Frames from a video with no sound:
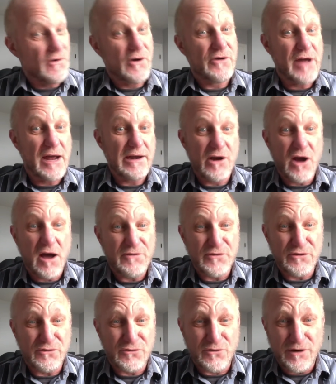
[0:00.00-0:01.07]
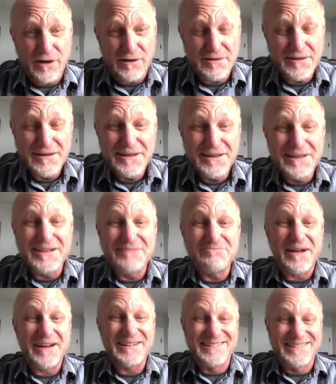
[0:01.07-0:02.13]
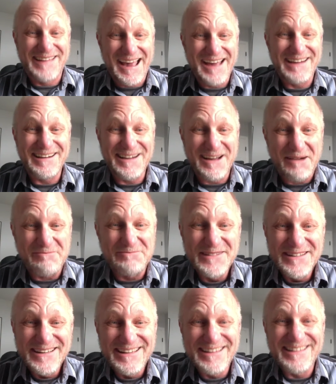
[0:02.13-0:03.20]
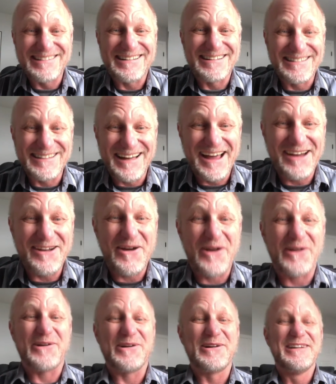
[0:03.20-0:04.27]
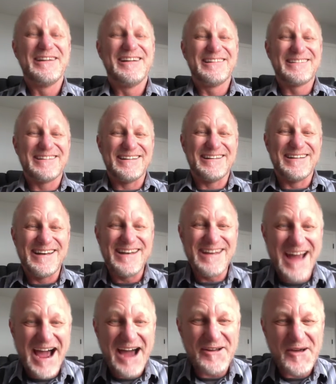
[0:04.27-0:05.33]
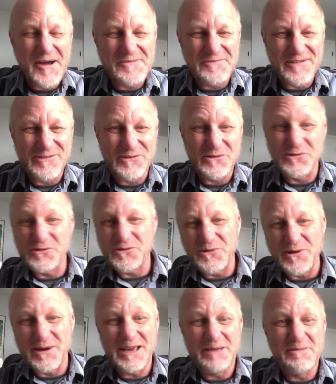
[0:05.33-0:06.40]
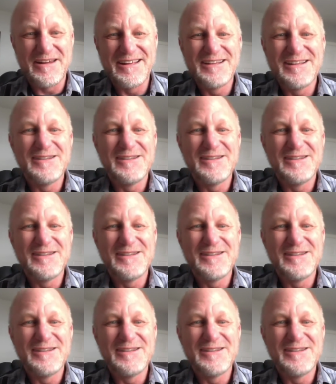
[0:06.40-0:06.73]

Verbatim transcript: all nodded off of the screen. By standing up, it's a lot harder to nod off at the screen.